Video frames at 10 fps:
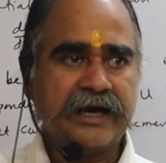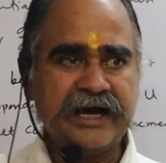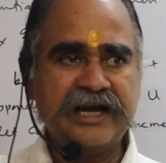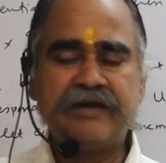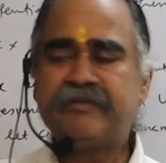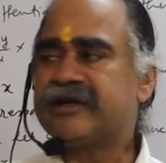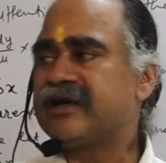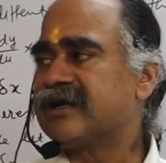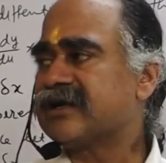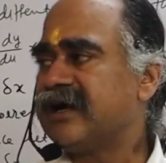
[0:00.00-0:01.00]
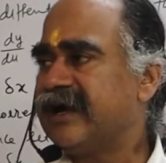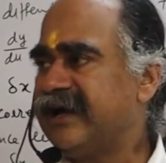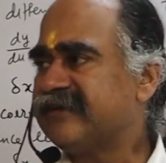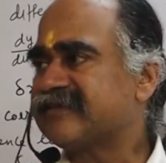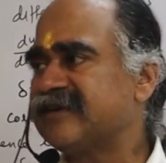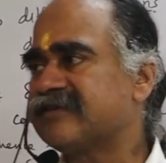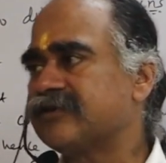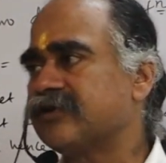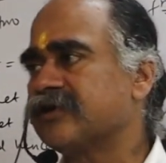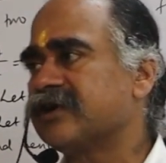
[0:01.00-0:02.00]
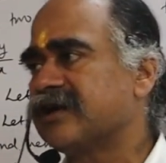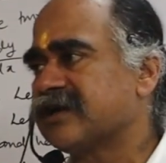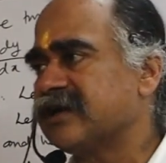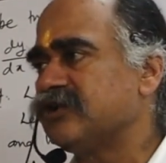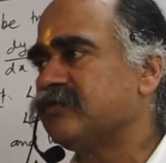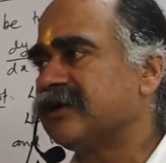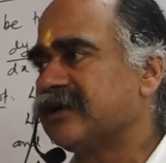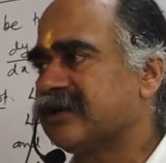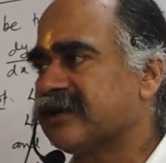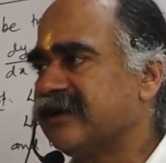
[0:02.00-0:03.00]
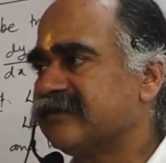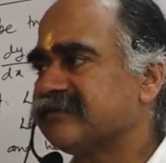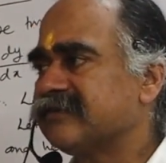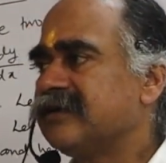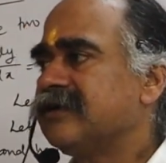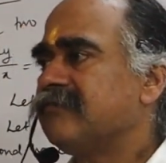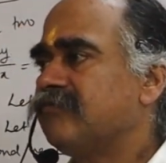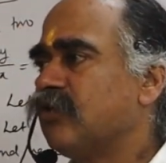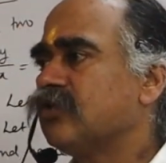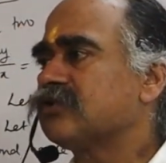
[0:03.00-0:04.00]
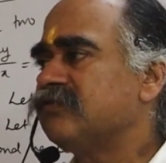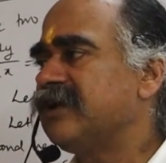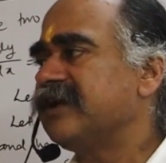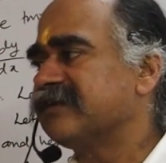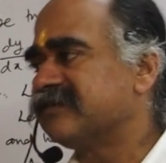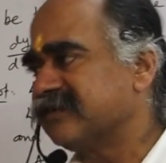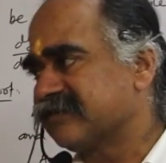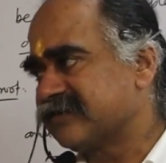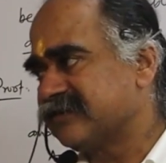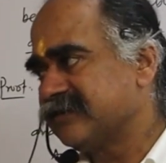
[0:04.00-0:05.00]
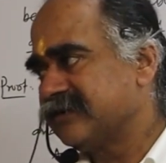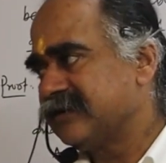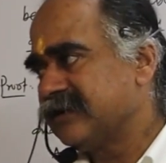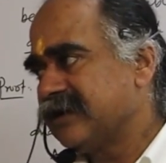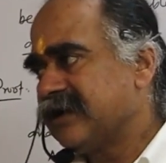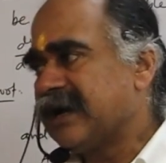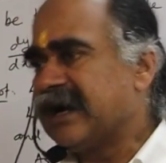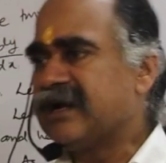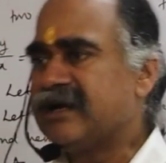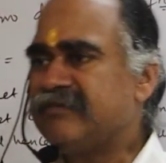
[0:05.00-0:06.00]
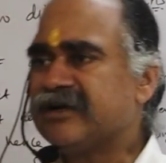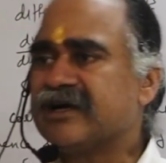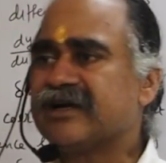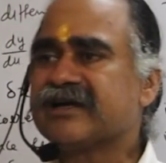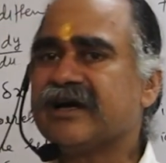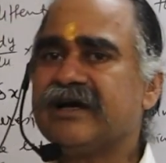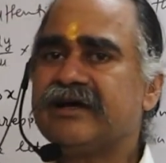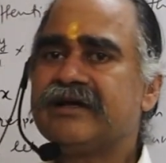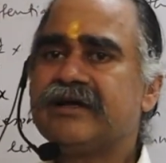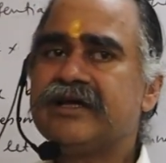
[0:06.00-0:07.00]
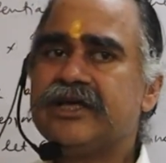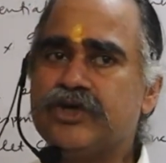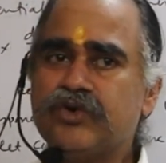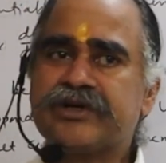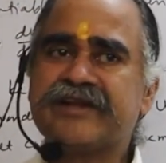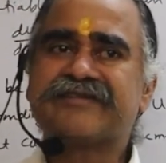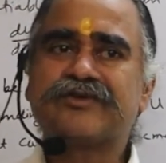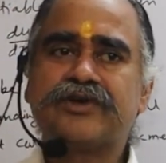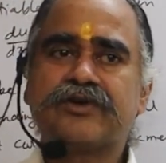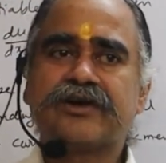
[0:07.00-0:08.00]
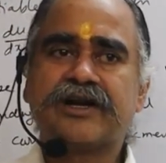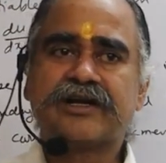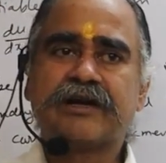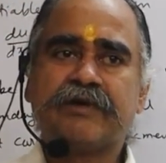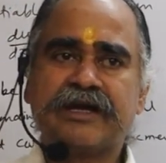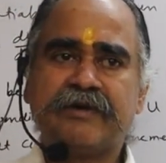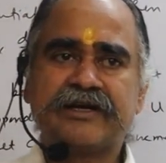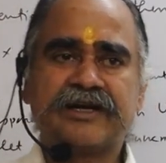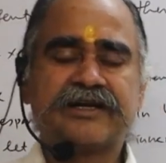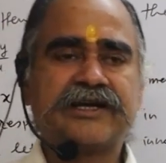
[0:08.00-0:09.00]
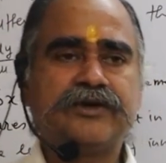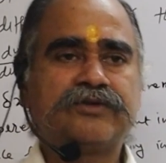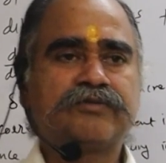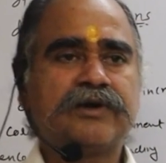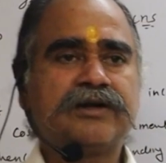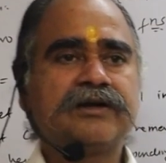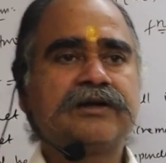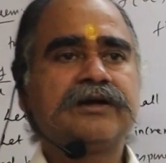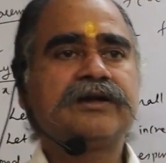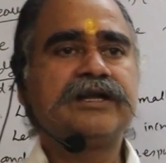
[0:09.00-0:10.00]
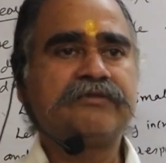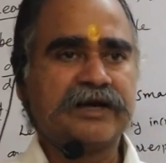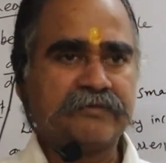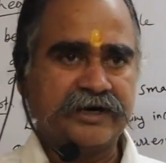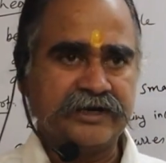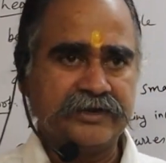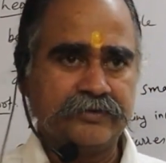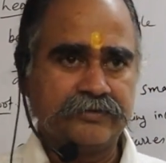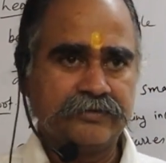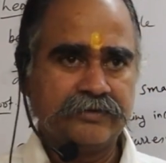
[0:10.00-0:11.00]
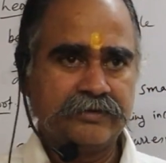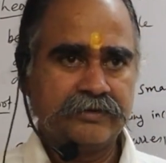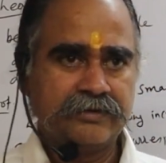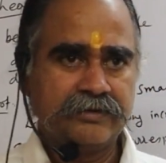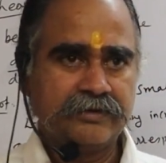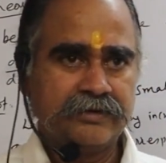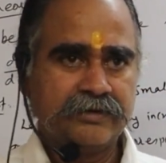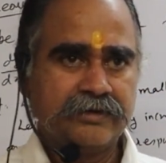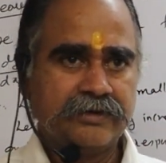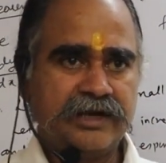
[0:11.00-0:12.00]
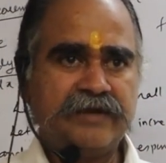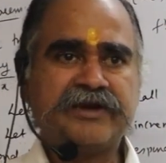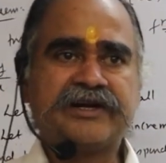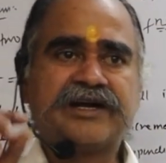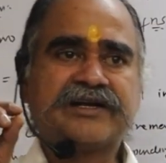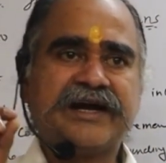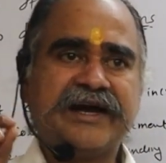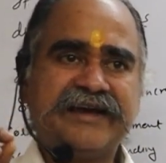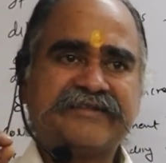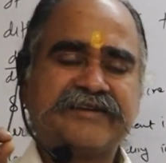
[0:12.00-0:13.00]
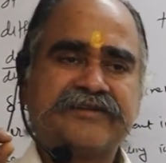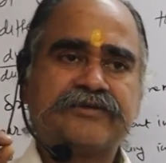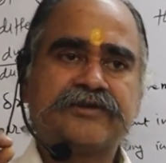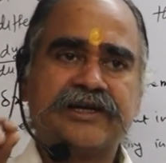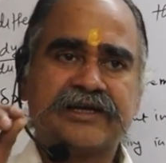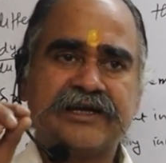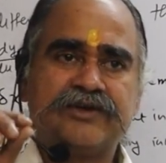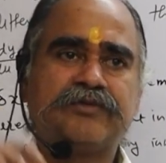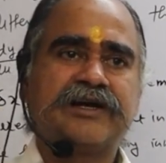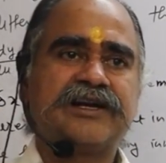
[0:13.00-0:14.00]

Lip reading: and limit delta x tends to 0, delta u by delta x both will exist, and limit delta u tends to 0, delta y by delta u is what? dy by du. Limit delta x tends to delta u by